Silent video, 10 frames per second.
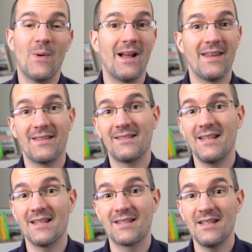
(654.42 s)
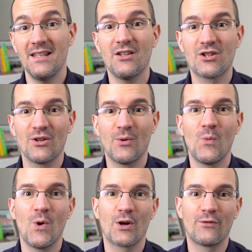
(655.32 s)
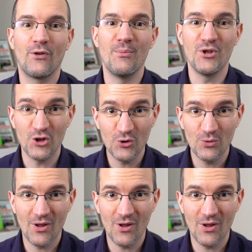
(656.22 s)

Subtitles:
while it takes initial work from you,